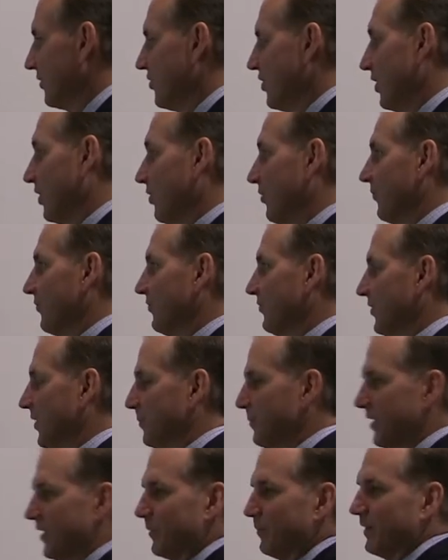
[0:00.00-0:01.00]
know they're
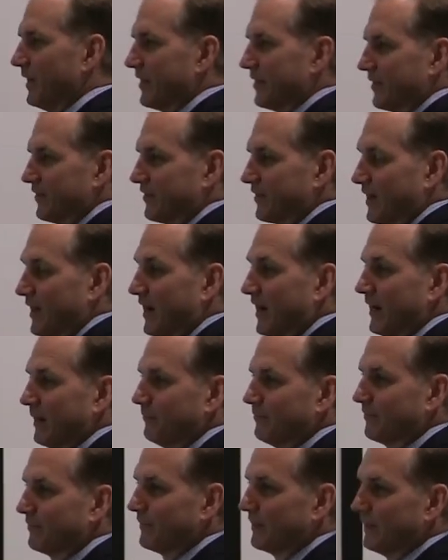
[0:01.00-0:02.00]
built by this
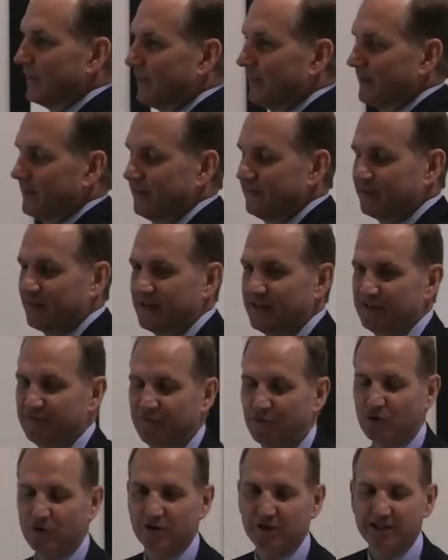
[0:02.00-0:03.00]
guy. He's
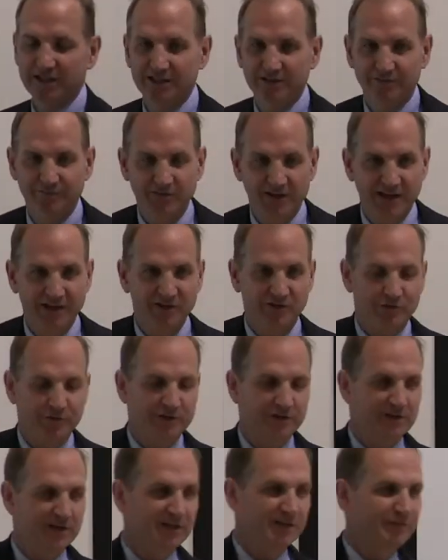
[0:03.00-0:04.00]
84, 80, 83
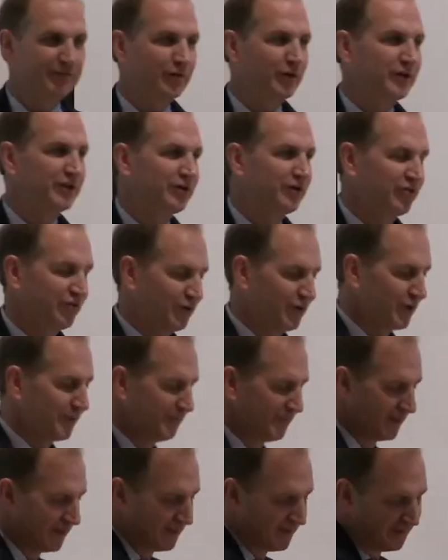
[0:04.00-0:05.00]
or 84 years
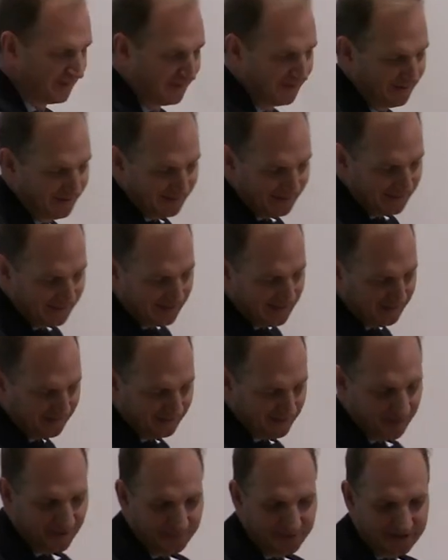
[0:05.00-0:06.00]
old. And I
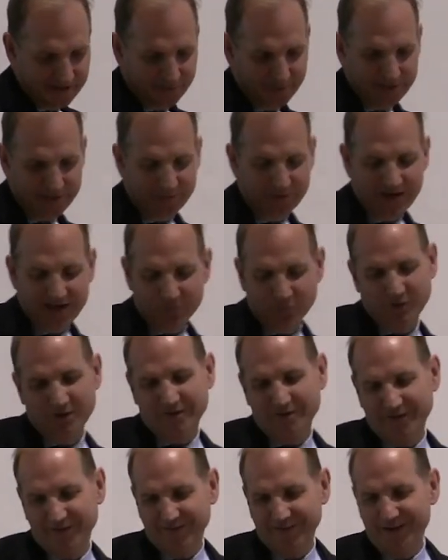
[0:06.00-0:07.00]
said, oh, by the way, Ron, one of
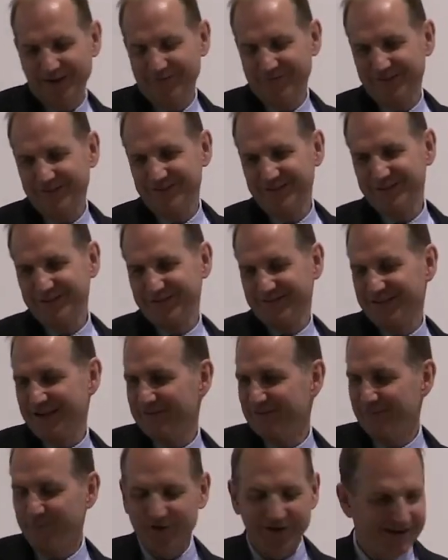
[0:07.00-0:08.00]
the things I offer to do is have
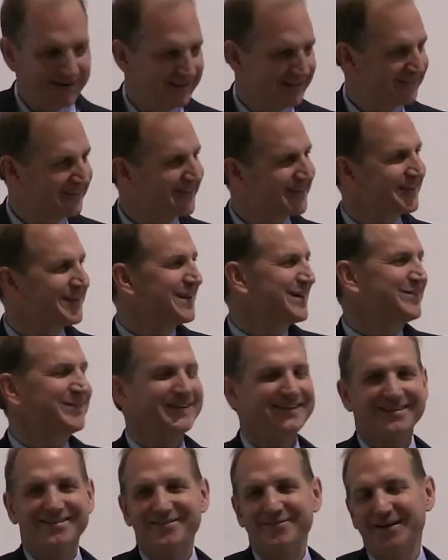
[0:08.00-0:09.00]
a prayer. And he turned at me
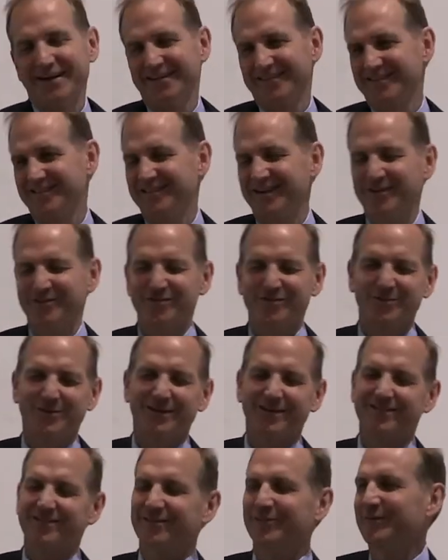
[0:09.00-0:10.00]
and he smiles. Said, Dr.
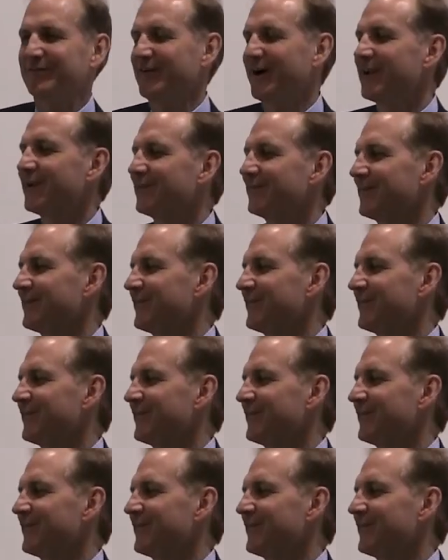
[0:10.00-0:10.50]
Schwartz, we've gone over